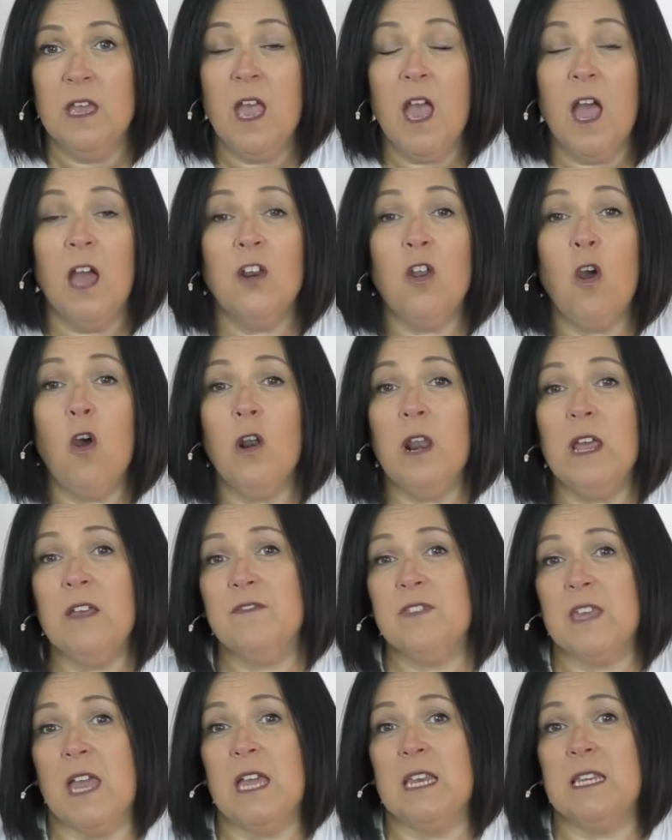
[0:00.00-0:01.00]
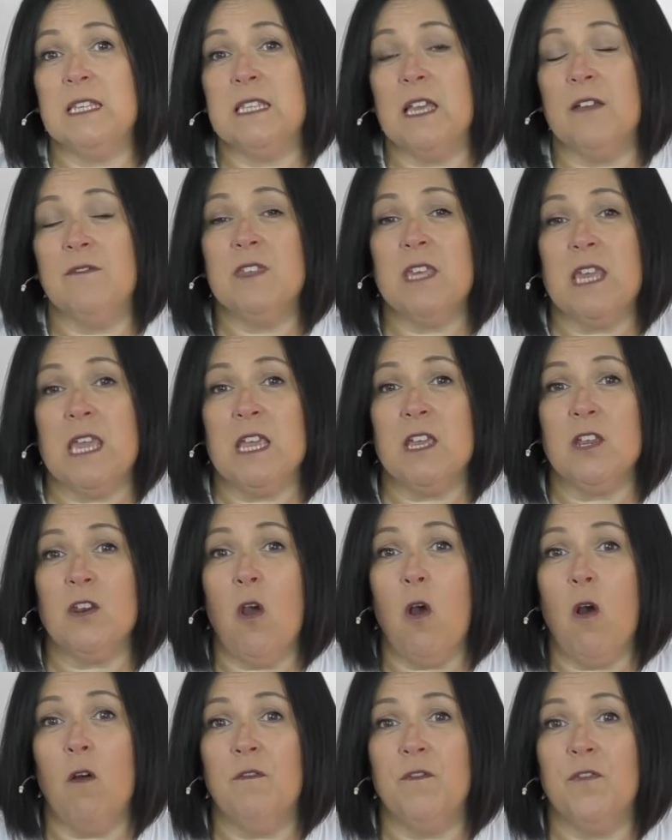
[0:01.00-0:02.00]
And all I've done is I've taken
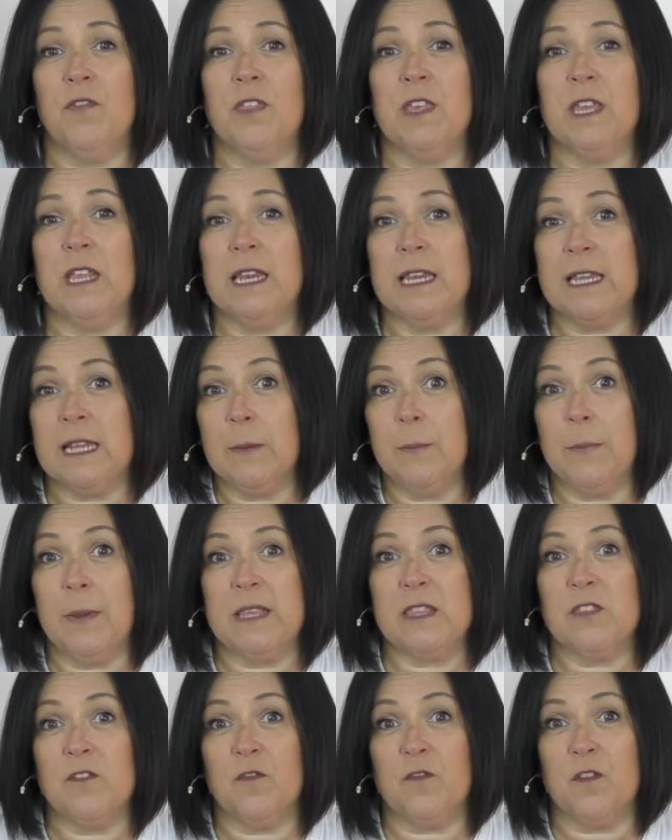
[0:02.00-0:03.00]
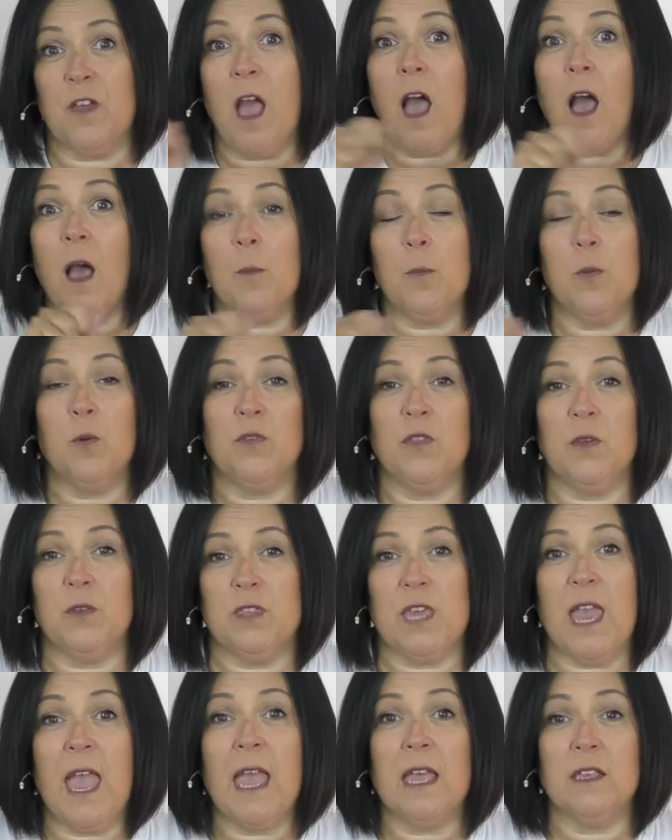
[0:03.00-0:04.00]
off the little bit of cardboard
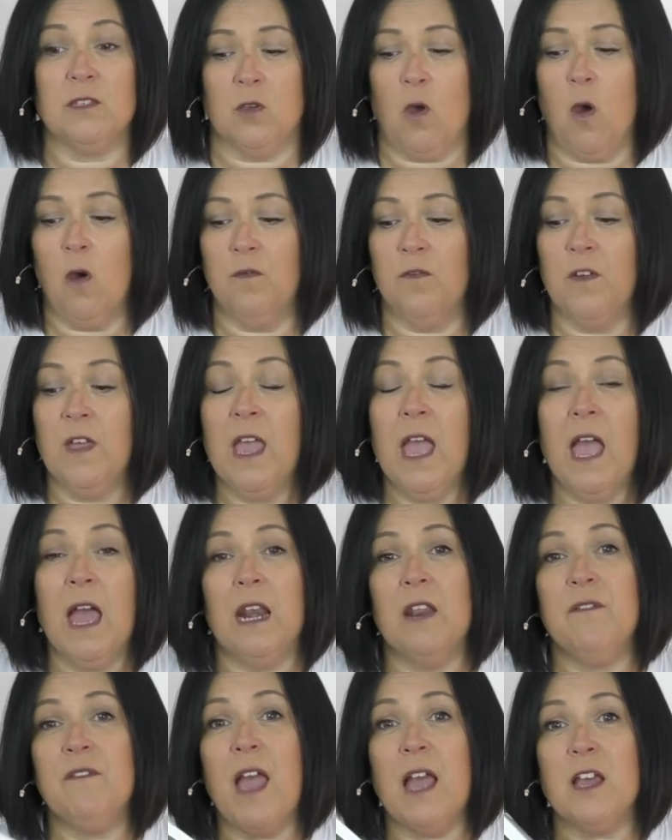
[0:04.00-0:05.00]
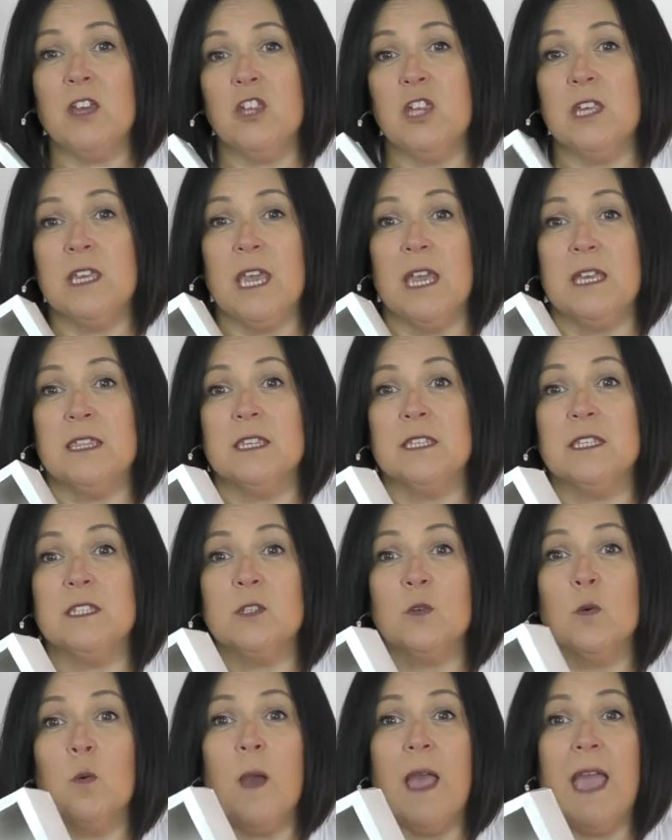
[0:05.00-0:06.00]
that tears off, and I've actually cut a
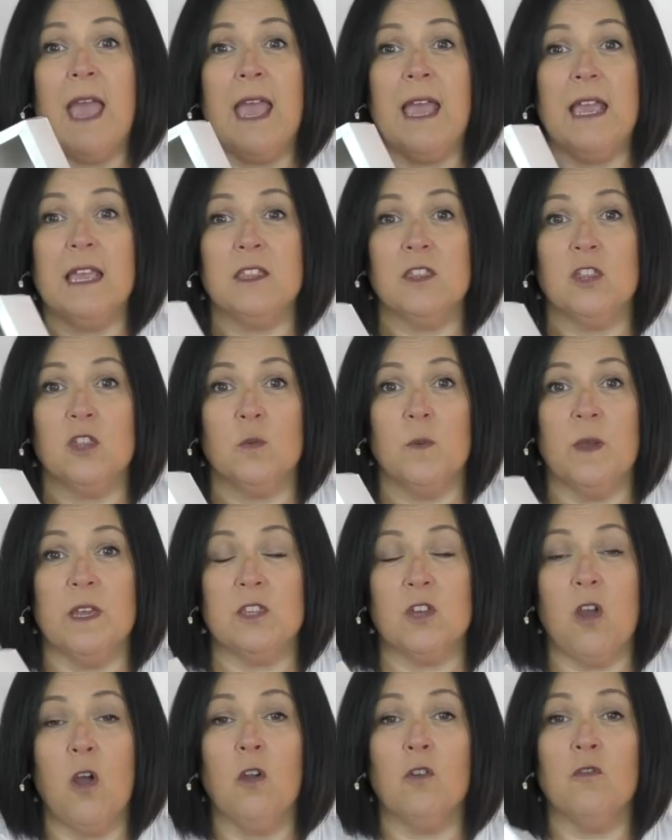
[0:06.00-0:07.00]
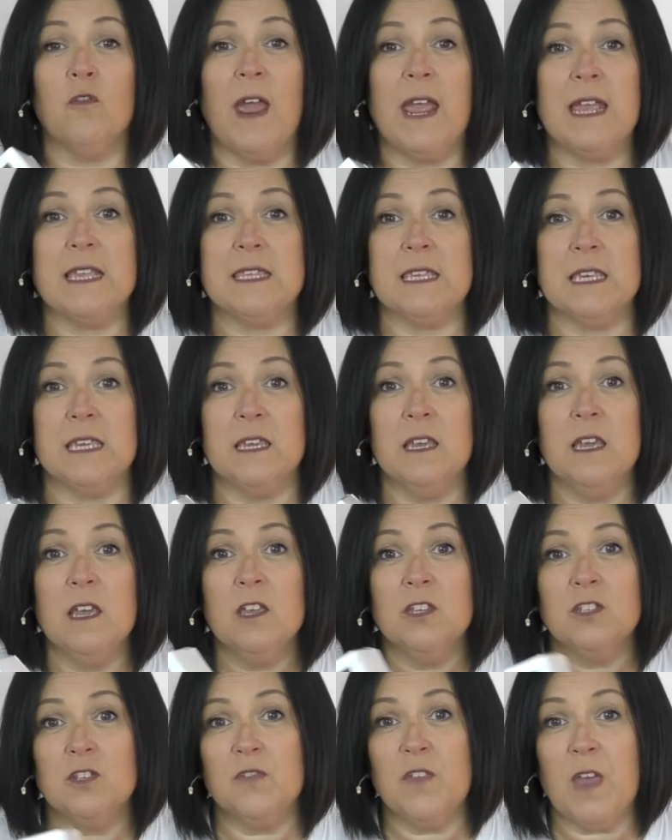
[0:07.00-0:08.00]
square into it already.
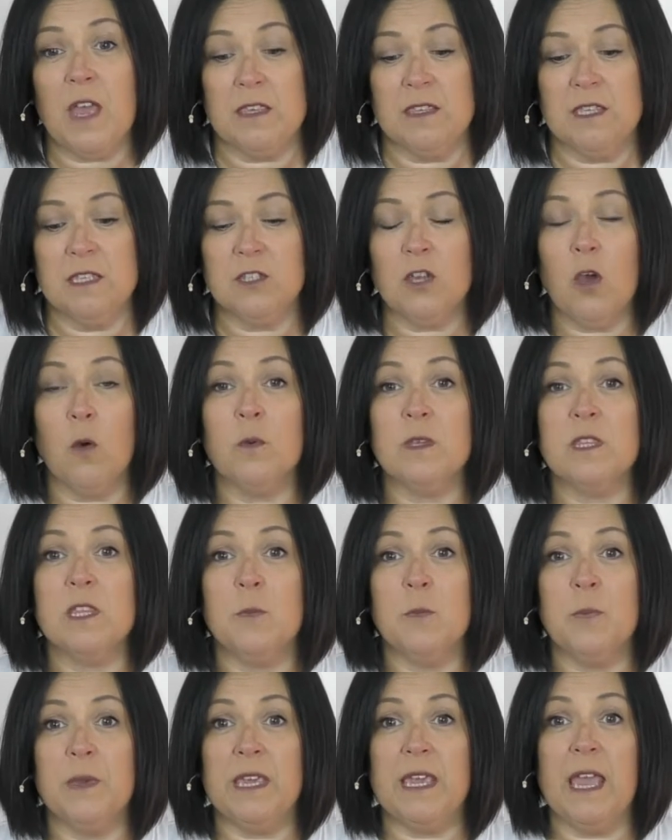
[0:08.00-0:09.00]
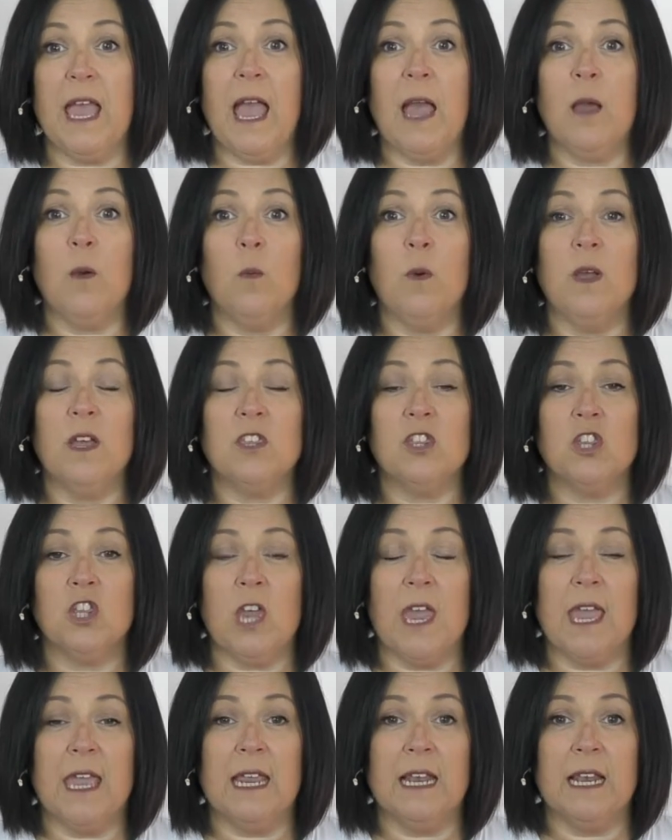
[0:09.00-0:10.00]
So that is going to be our
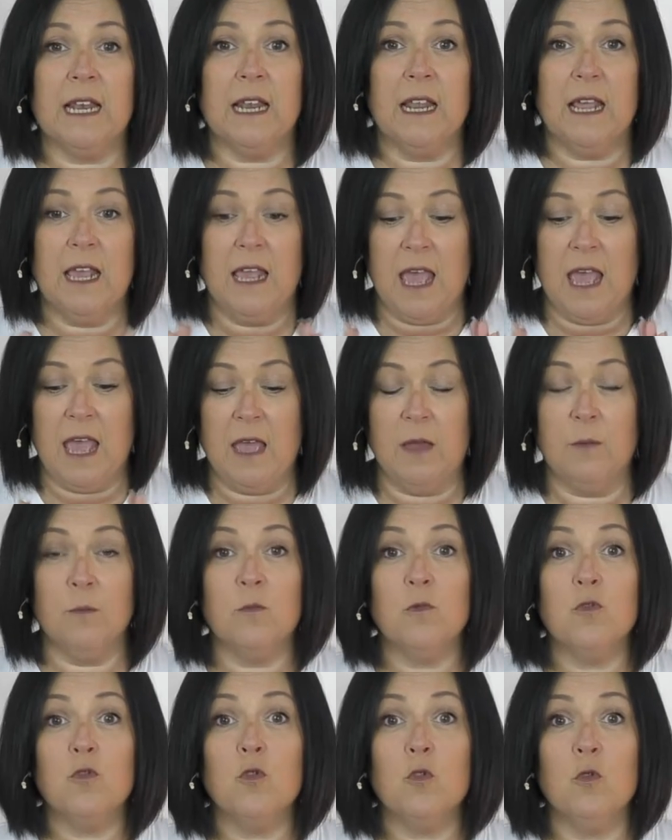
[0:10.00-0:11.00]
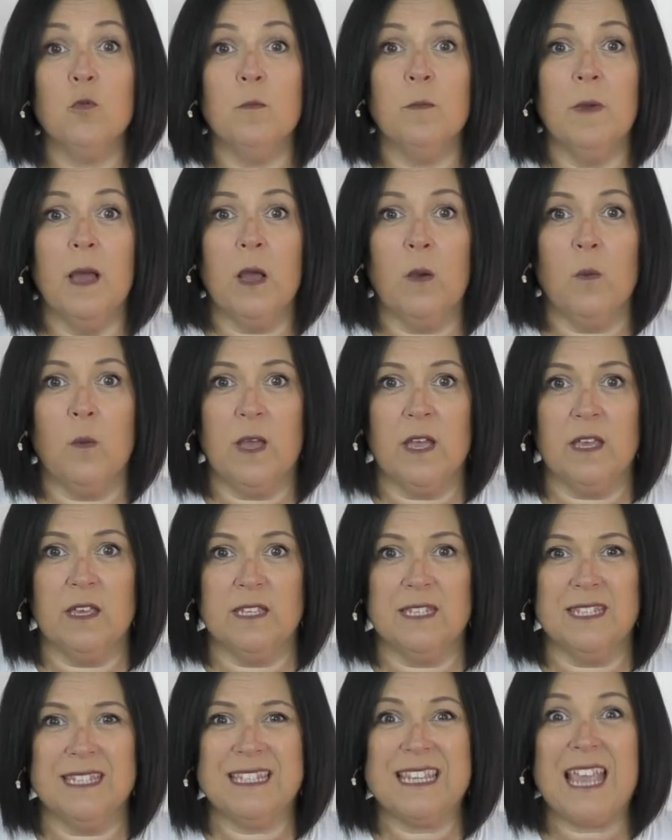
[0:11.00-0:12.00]
jail room, our
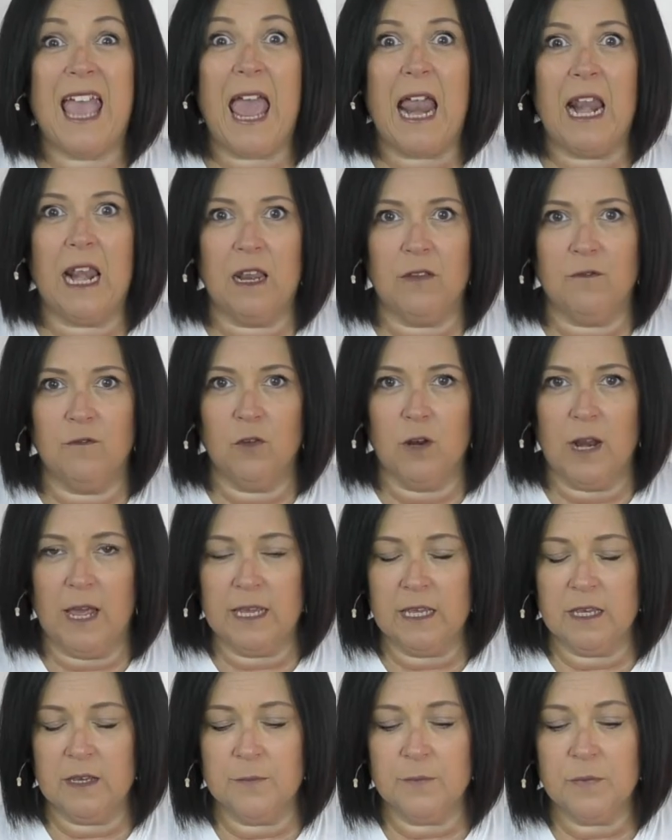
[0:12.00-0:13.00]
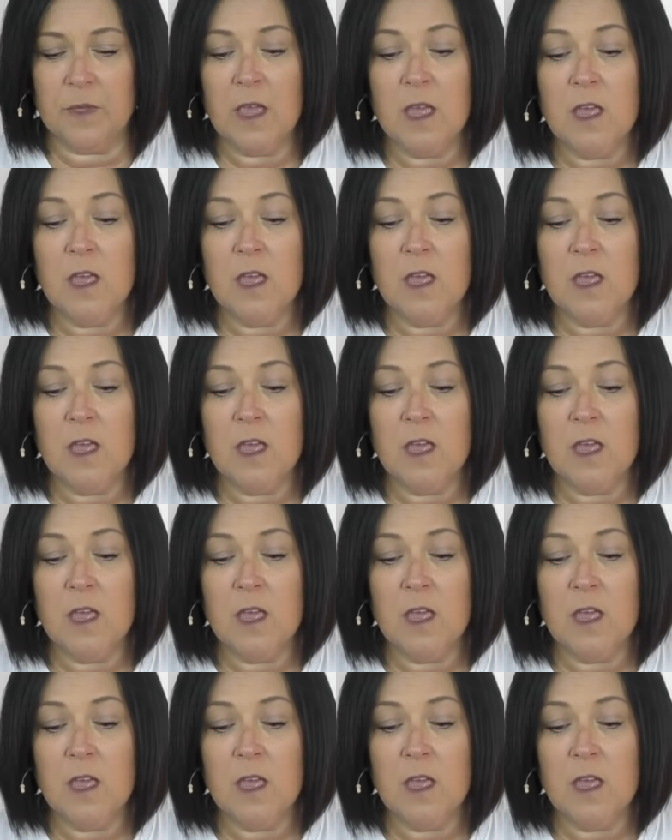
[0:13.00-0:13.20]
cell, if you like.